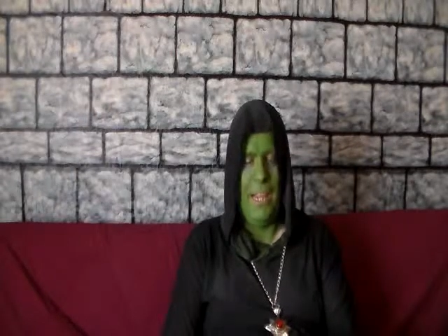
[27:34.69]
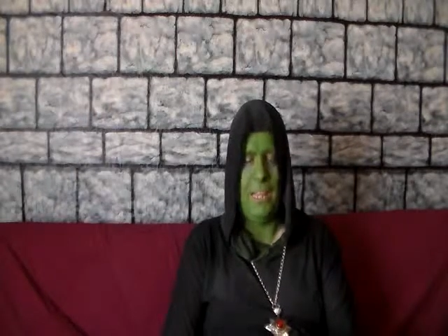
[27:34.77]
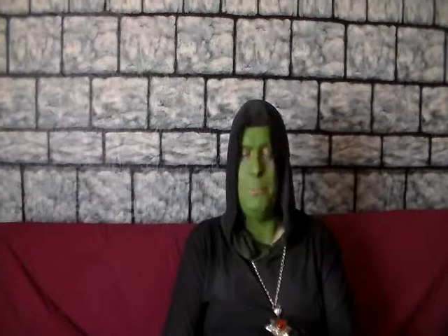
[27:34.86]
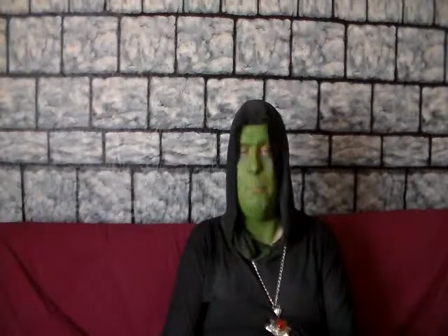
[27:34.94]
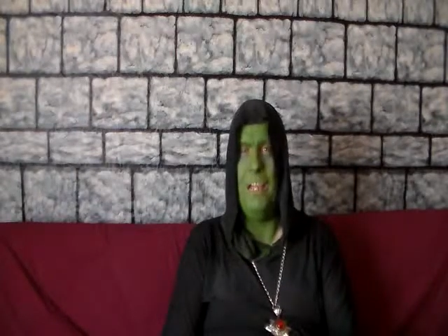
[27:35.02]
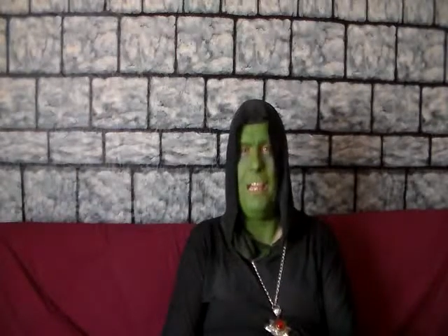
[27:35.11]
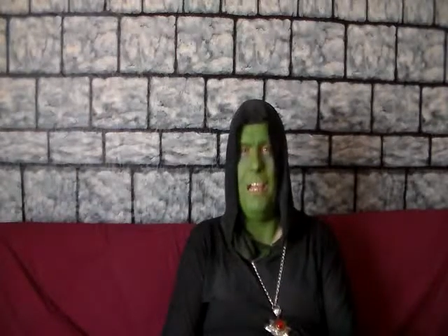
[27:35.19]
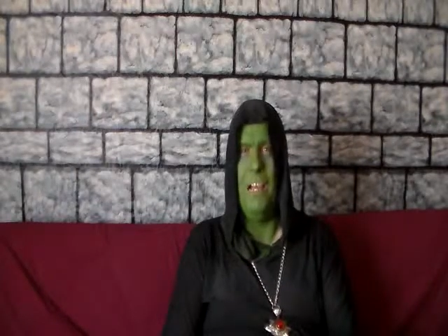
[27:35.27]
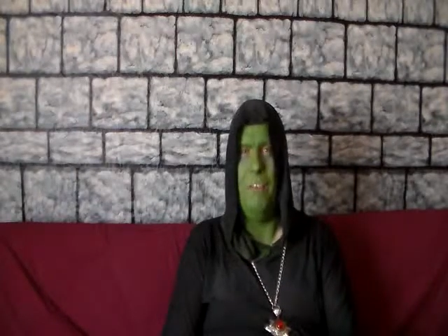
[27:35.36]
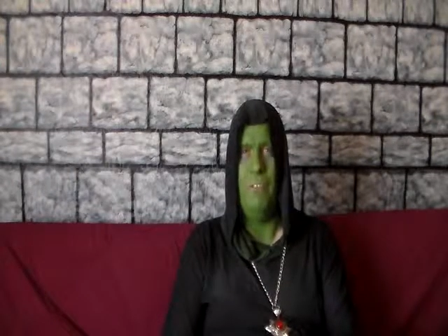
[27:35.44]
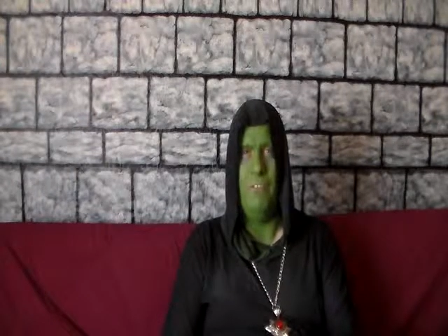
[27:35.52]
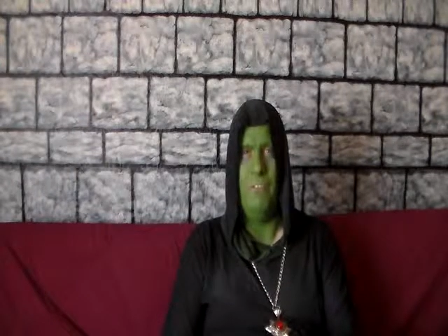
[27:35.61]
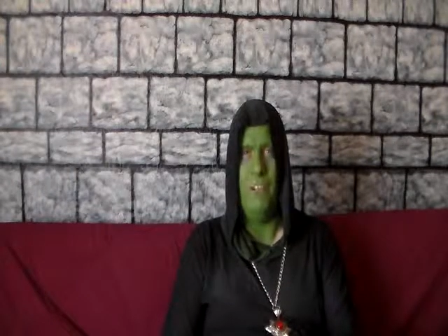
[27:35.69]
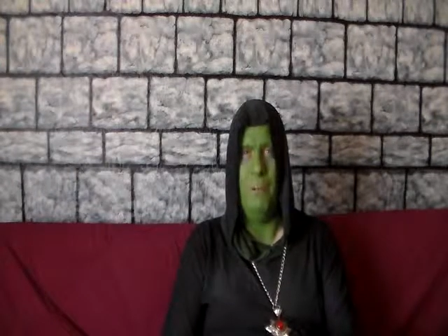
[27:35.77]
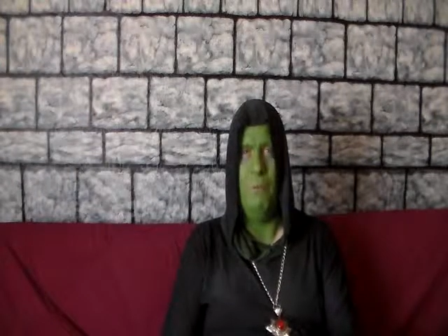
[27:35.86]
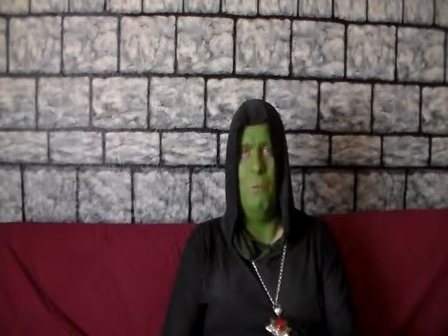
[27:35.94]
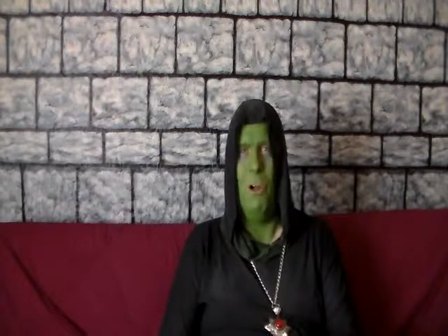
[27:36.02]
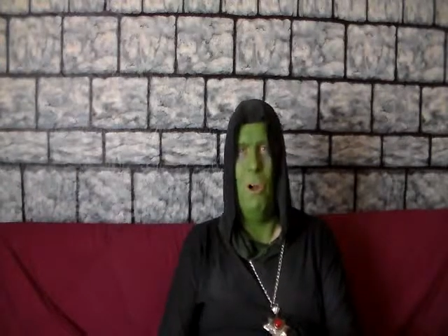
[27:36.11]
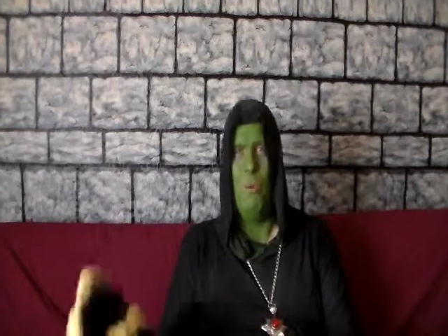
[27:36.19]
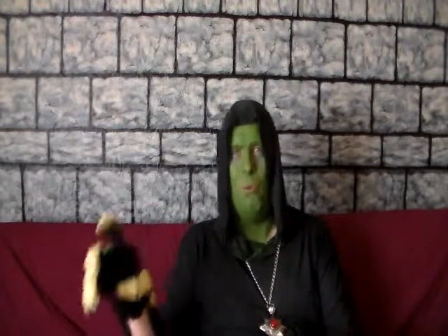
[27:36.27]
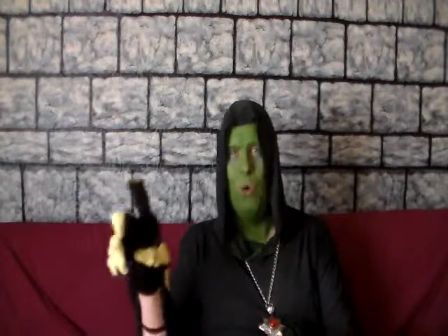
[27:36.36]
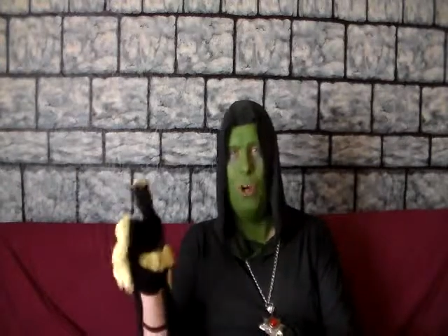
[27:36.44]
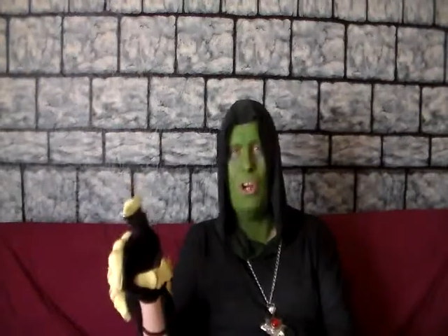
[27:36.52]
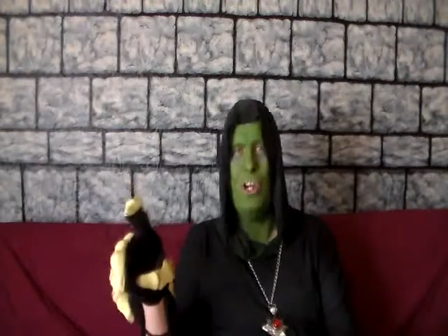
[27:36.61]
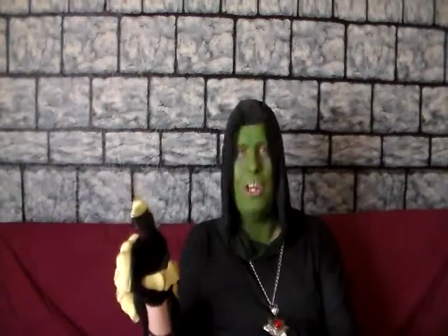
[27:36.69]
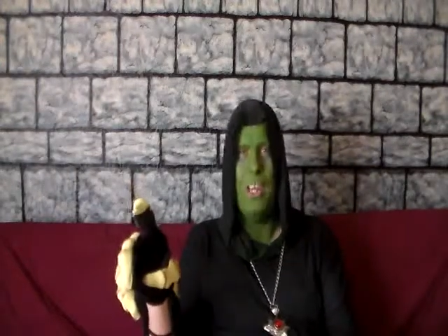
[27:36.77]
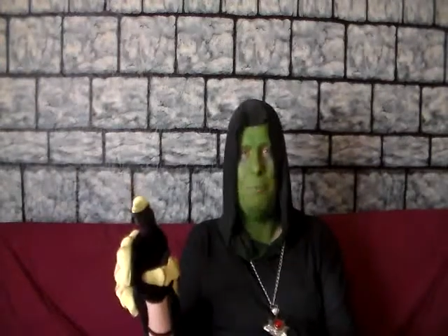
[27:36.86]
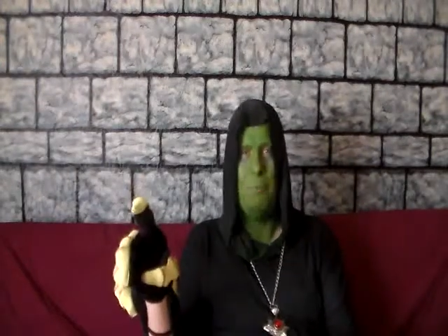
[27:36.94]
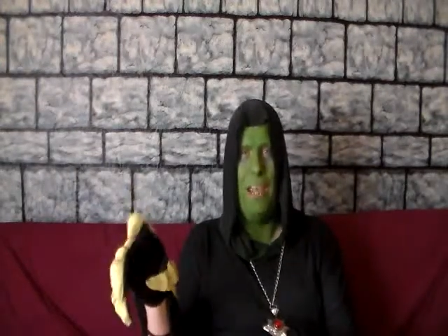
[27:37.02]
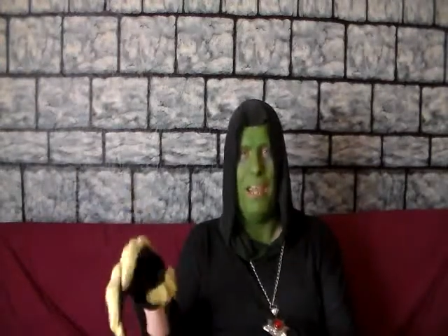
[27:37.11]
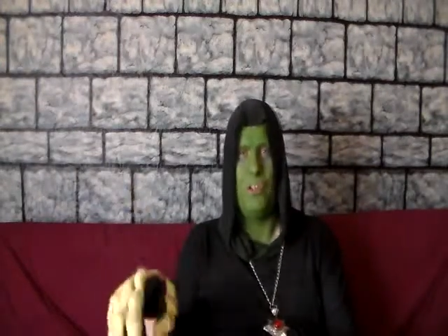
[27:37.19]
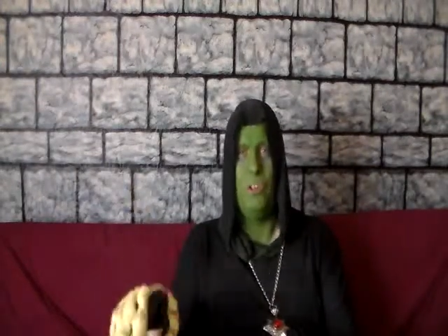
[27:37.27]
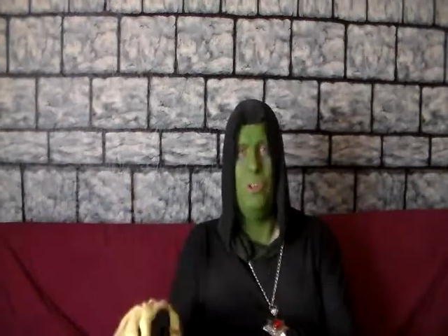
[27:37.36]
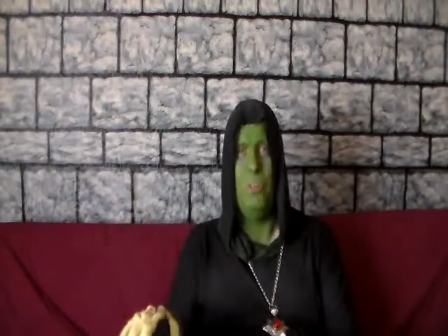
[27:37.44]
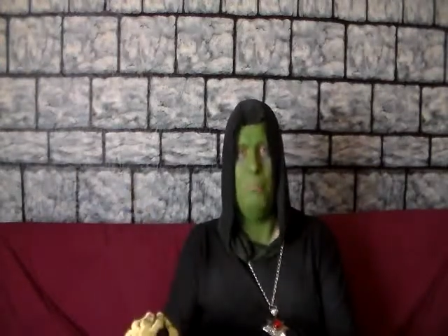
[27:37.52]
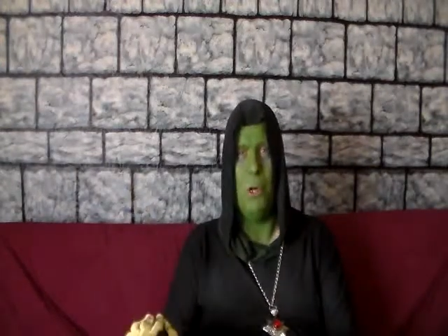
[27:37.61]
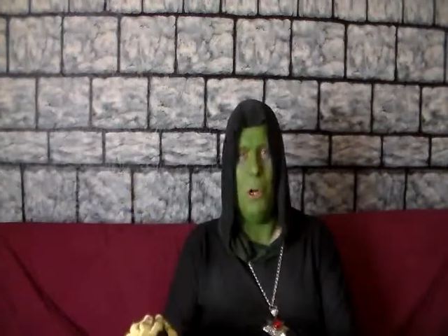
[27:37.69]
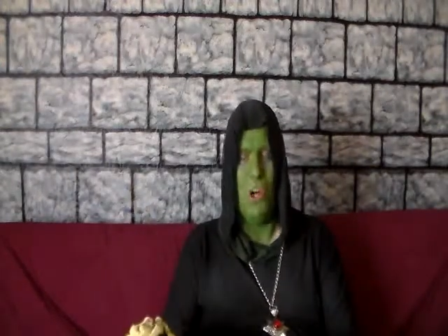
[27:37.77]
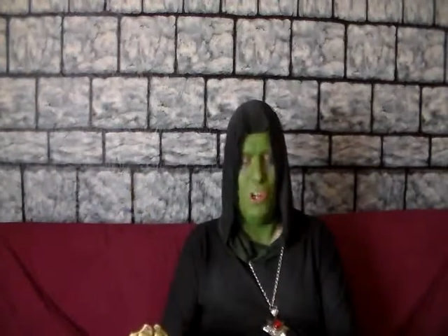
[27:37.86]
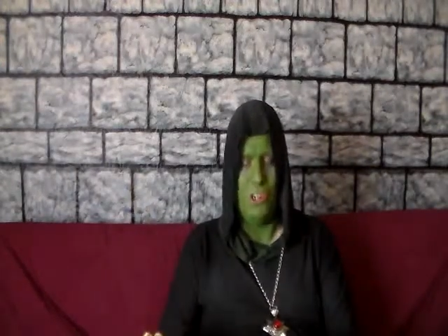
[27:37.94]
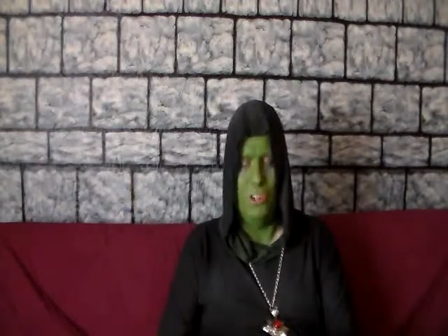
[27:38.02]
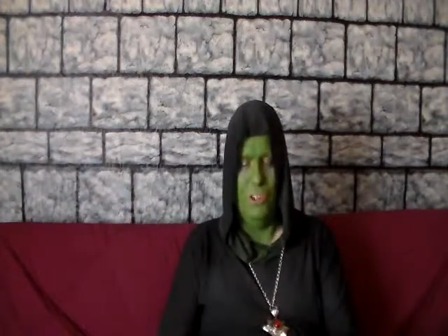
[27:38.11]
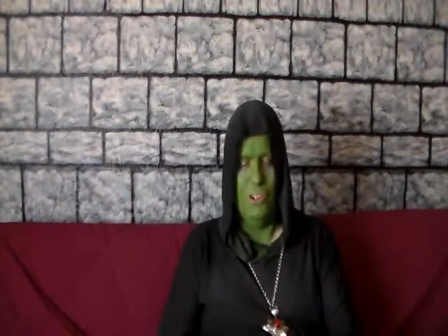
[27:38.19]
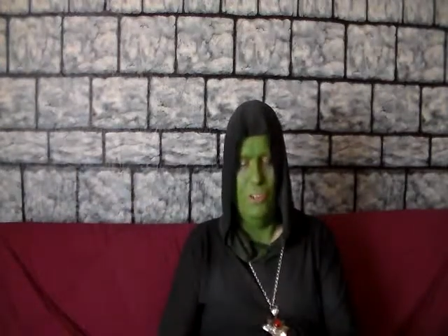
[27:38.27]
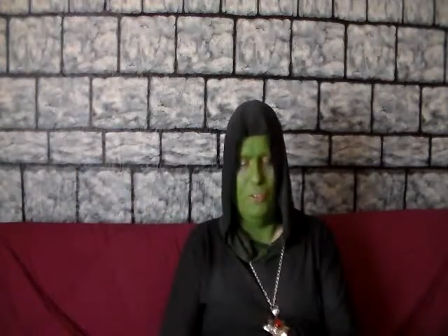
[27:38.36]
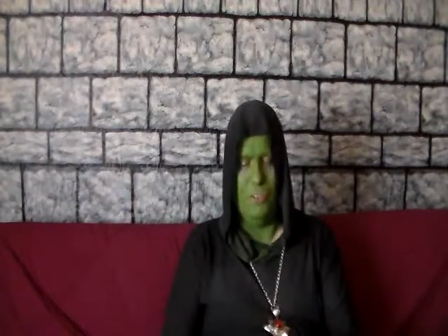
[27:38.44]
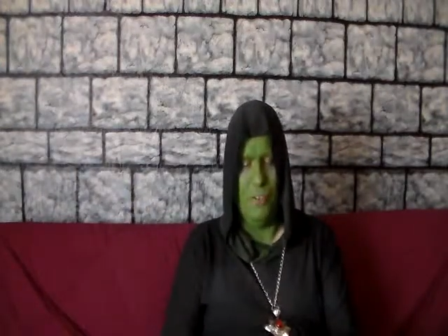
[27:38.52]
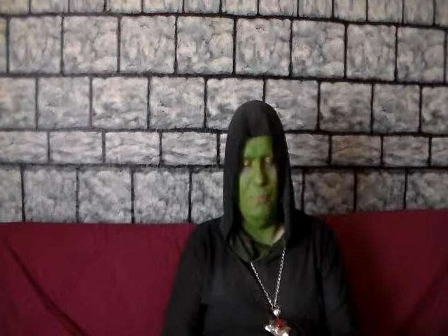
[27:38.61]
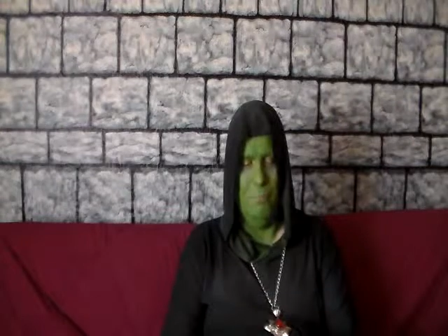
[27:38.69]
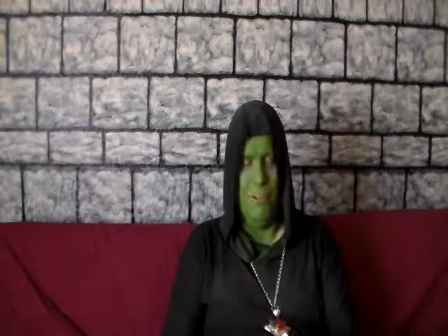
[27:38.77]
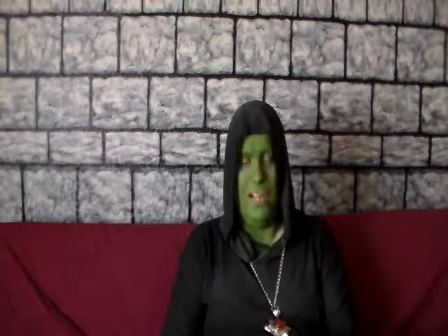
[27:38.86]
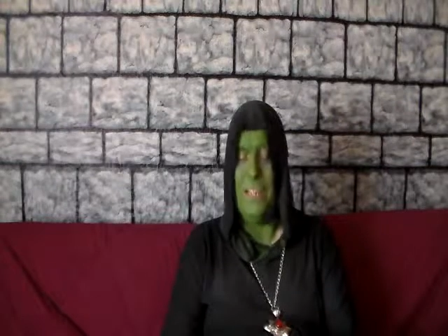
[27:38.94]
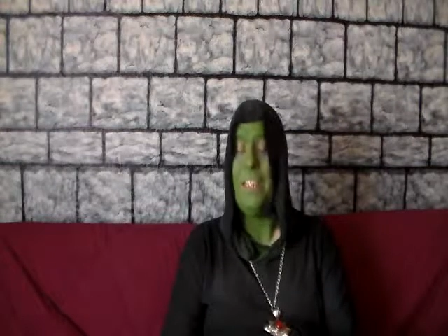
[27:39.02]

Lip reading: And speaking of the film, we're going to get back to the bog from